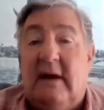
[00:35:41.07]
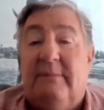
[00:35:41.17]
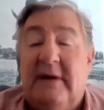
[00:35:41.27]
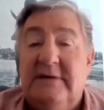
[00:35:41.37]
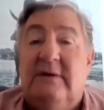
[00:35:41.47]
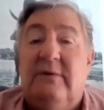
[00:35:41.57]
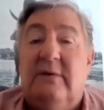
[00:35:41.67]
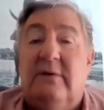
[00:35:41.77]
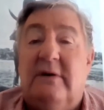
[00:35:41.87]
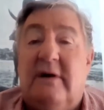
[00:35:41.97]
And basically
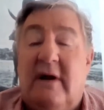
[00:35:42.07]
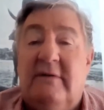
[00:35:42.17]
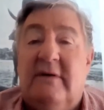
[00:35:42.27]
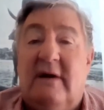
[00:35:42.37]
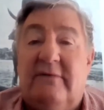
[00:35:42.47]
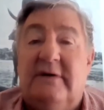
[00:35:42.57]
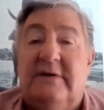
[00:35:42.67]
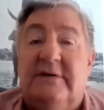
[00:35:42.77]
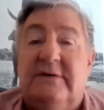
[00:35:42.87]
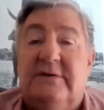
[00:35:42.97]
we were a ground
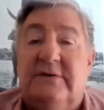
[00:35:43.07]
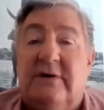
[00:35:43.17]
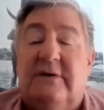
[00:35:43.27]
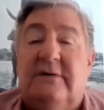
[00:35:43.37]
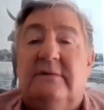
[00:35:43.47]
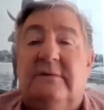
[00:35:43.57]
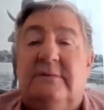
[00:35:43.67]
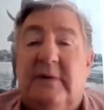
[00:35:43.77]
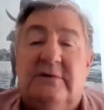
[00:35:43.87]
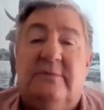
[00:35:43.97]
coverage stroke
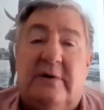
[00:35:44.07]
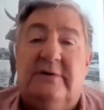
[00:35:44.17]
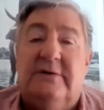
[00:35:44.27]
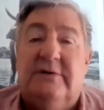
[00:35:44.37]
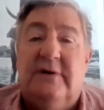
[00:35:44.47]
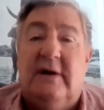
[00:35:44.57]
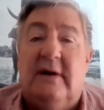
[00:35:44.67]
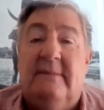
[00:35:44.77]
special branch